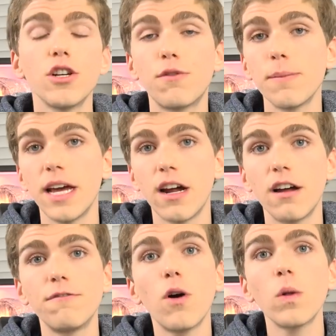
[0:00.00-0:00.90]
So from then
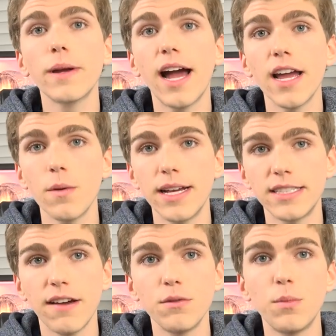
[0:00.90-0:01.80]
on, following iOS
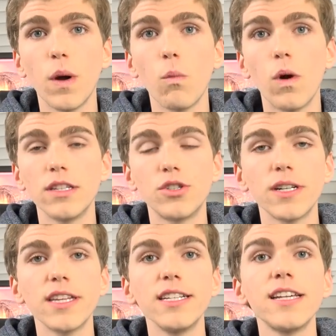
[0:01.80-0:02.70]
7.1's
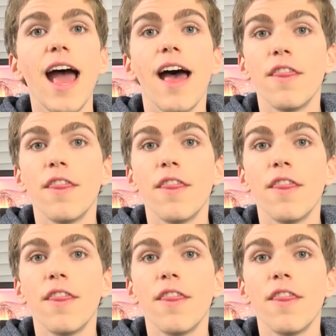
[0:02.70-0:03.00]
release,